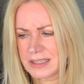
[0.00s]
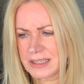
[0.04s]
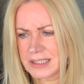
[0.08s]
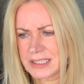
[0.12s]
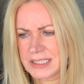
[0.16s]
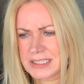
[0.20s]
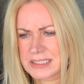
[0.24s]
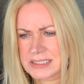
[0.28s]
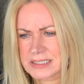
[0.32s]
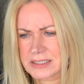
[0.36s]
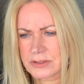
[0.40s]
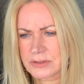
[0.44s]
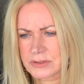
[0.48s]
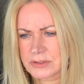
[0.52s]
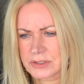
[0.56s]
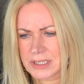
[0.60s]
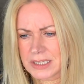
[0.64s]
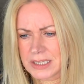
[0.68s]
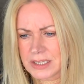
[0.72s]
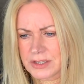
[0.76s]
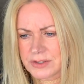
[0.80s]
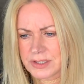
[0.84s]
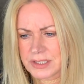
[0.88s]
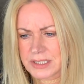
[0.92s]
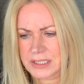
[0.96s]
These are
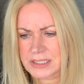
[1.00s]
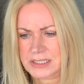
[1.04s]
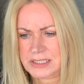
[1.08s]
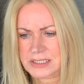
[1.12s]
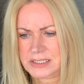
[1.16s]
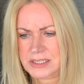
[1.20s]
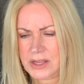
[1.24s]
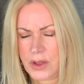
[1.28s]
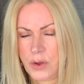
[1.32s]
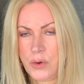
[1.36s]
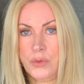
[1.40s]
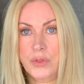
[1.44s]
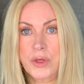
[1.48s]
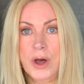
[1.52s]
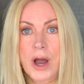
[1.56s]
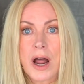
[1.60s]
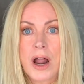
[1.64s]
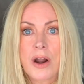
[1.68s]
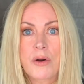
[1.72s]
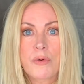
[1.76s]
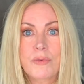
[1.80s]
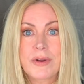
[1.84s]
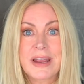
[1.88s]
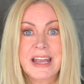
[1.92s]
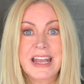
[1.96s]
ingredients now that
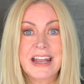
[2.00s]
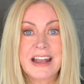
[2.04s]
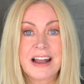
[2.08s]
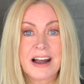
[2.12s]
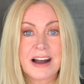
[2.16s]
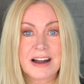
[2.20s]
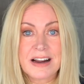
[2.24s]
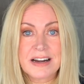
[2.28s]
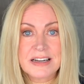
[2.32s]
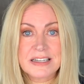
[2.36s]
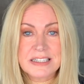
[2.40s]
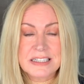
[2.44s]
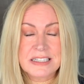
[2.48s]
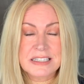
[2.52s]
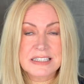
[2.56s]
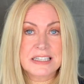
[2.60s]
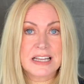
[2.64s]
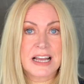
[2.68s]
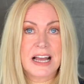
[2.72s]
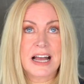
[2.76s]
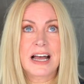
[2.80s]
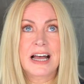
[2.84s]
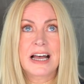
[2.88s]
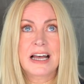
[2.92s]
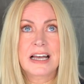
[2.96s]
are regarded
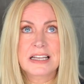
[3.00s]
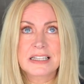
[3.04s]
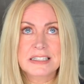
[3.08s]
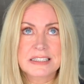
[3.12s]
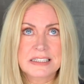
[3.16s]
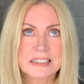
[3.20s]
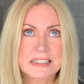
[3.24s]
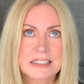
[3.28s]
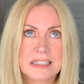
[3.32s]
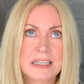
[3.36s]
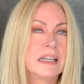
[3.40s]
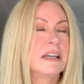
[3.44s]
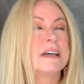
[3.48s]
as